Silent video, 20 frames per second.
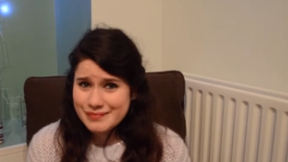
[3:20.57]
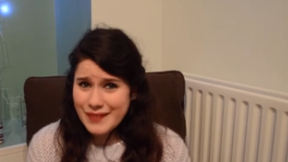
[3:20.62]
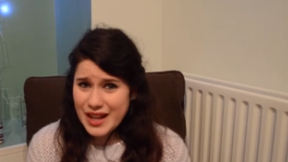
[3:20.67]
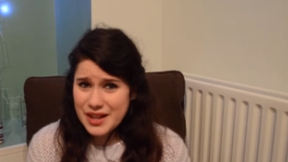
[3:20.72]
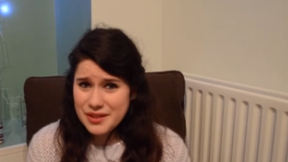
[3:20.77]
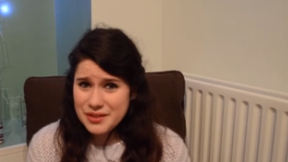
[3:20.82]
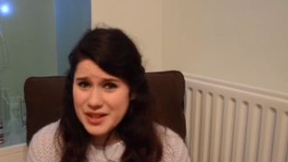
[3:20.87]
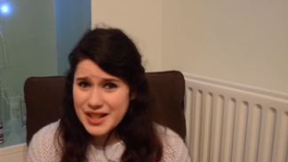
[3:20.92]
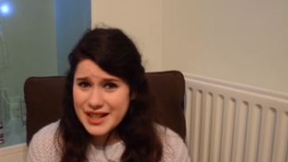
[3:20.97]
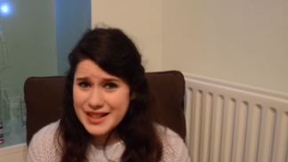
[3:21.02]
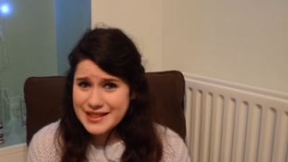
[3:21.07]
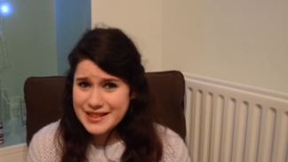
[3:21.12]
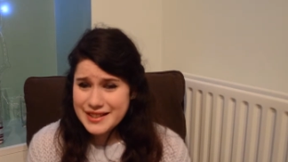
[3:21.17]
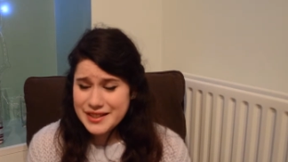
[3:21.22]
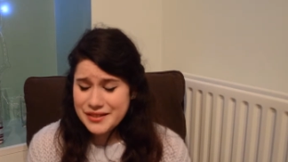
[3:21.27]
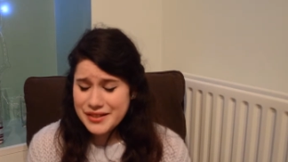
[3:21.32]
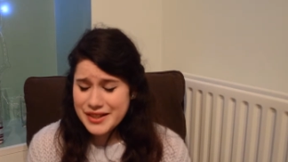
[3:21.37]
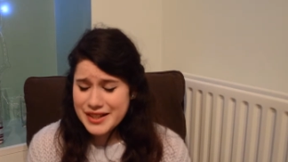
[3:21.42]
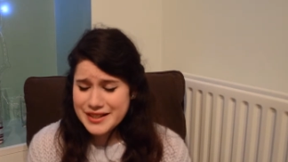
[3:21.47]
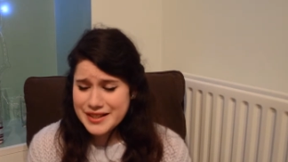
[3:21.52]
I don't think it's
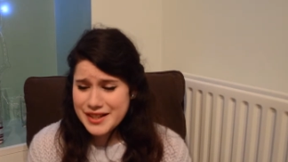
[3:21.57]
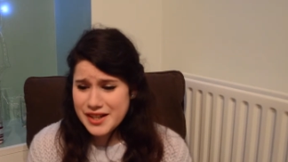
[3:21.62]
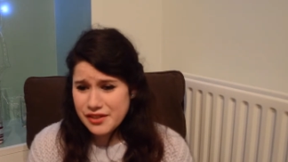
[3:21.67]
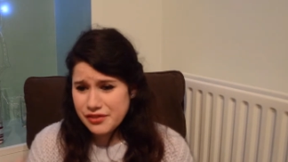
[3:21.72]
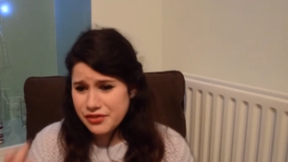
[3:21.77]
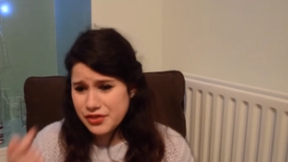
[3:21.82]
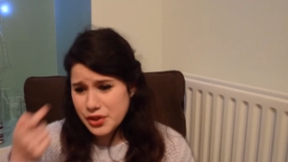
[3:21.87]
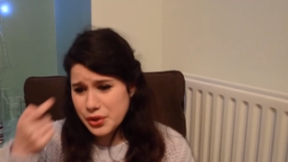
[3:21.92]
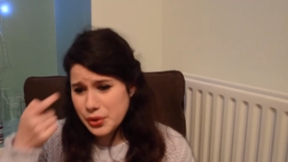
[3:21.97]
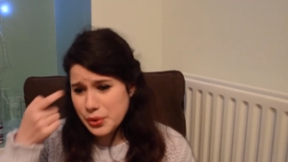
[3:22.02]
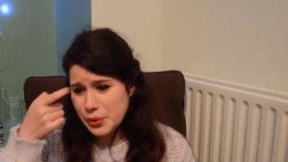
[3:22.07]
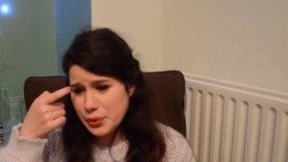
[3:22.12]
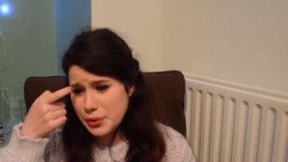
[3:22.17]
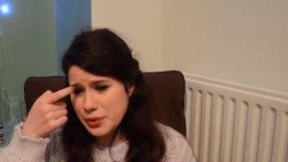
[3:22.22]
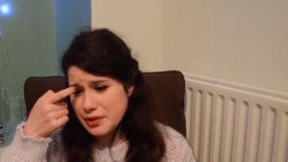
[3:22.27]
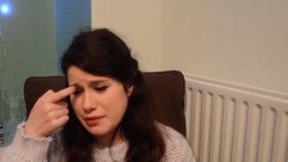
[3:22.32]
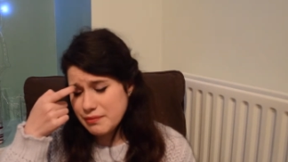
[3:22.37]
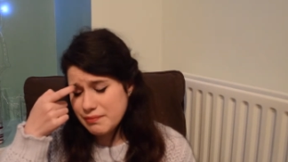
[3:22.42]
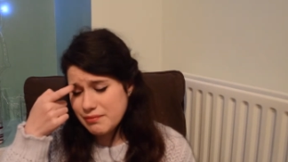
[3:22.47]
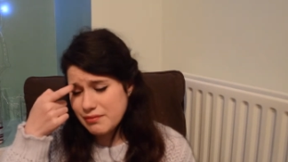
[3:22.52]
serious enough for WHO
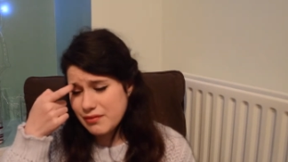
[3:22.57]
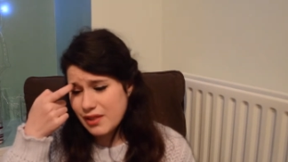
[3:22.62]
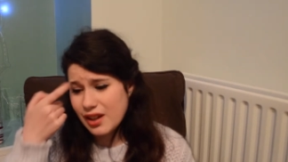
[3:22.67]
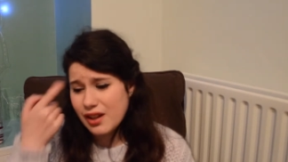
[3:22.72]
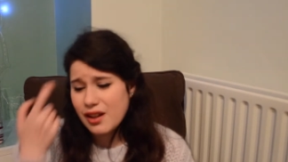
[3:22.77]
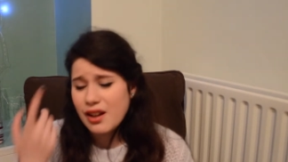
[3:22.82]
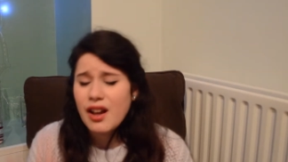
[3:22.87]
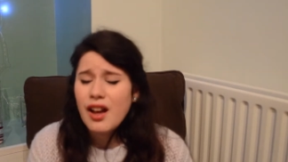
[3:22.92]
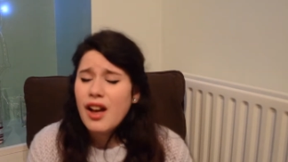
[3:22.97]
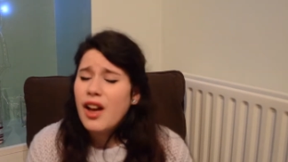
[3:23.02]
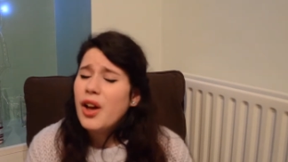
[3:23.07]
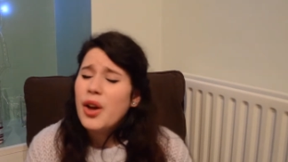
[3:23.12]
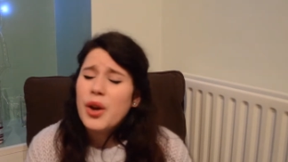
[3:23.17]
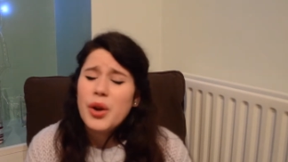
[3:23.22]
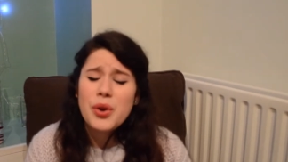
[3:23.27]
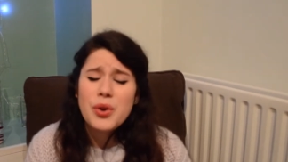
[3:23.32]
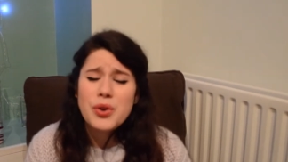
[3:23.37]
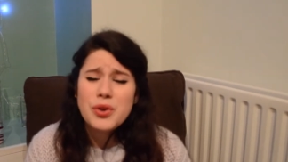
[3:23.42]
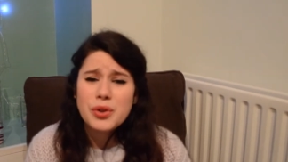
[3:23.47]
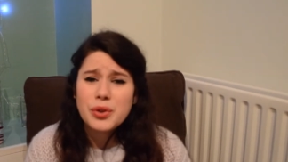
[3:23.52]
to.
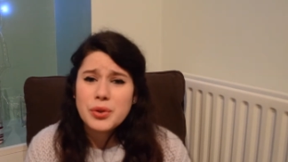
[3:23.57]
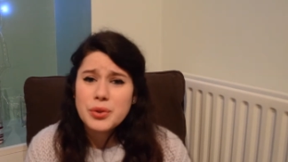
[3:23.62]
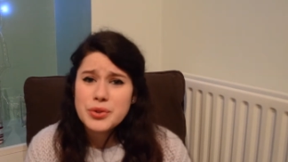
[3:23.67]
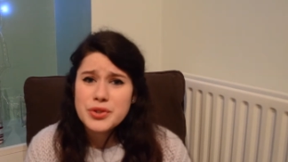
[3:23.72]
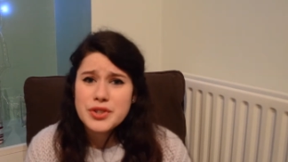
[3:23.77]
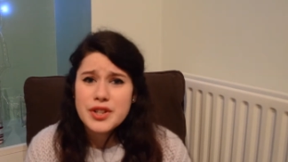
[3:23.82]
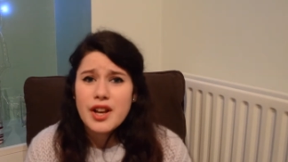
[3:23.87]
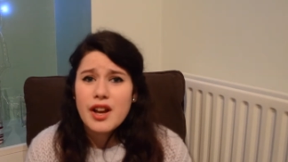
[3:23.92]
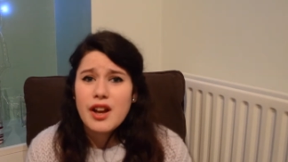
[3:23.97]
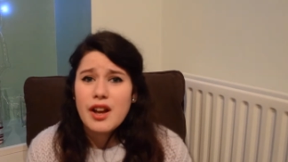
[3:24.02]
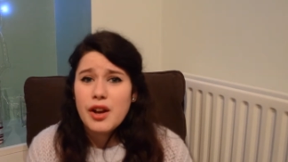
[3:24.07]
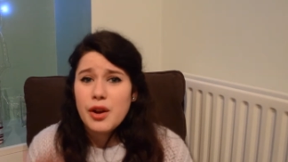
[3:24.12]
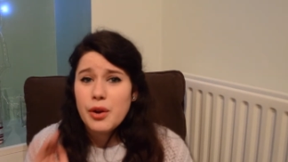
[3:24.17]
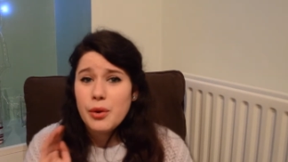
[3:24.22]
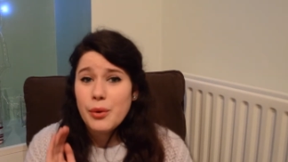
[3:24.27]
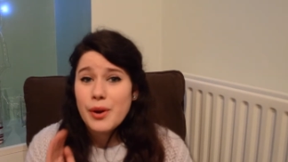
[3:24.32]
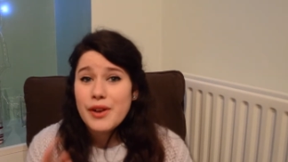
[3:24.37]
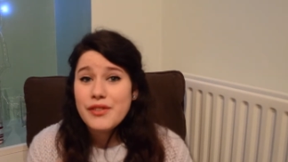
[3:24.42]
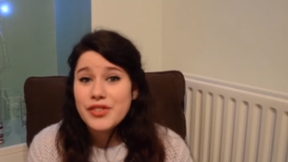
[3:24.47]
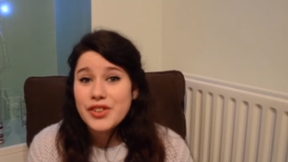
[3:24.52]
Who knows?
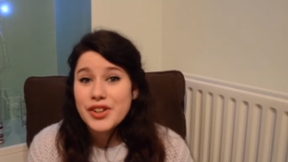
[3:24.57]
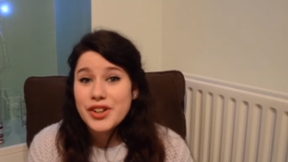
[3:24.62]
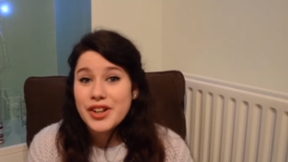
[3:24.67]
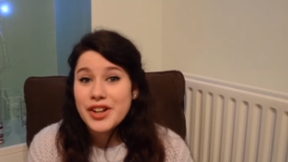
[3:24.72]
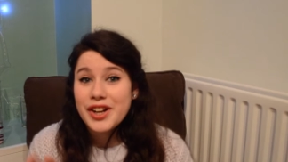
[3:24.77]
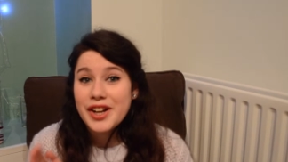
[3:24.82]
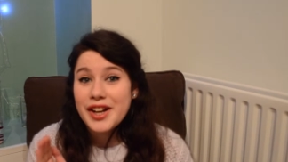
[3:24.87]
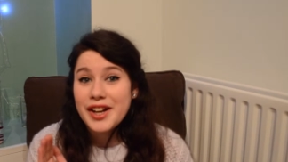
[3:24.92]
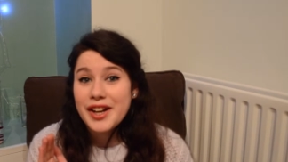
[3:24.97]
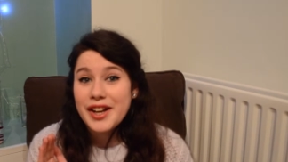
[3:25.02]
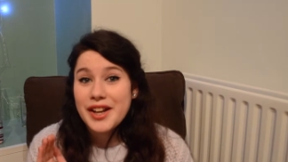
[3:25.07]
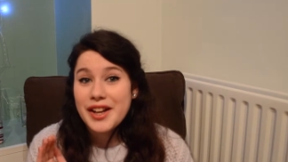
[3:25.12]
Whoever.